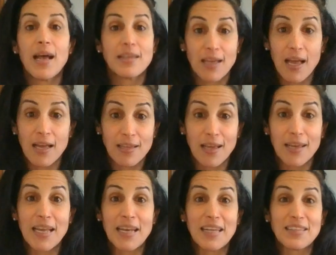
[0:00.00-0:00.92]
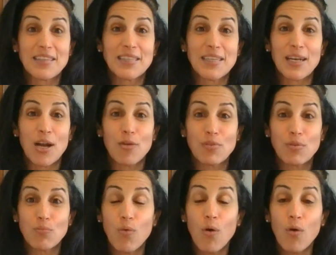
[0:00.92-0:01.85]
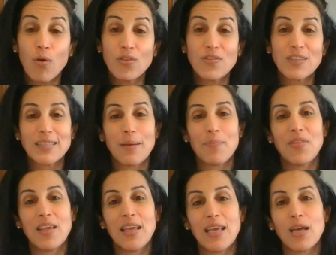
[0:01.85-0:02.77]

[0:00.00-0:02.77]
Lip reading: as again, as I said, a reward for something,